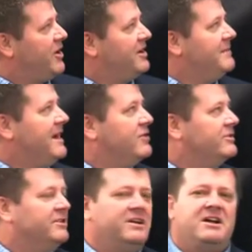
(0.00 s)
be talking
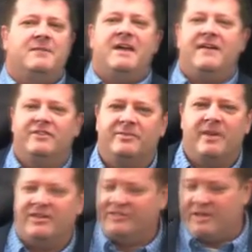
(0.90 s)
about
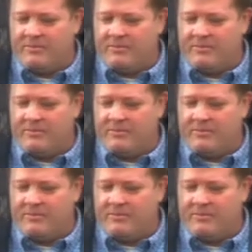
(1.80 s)
evidence-based